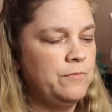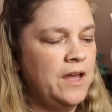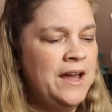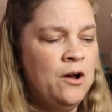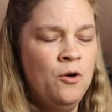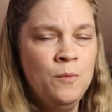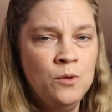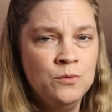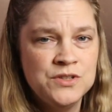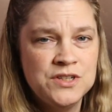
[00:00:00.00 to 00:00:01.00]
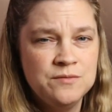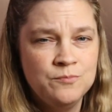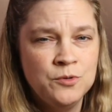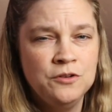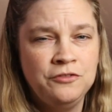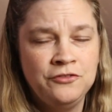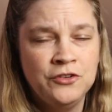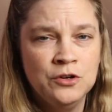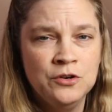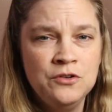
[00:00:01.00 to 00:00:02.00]
I almost
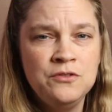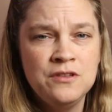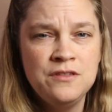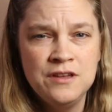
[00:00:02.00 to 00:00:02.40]
prefer the thicker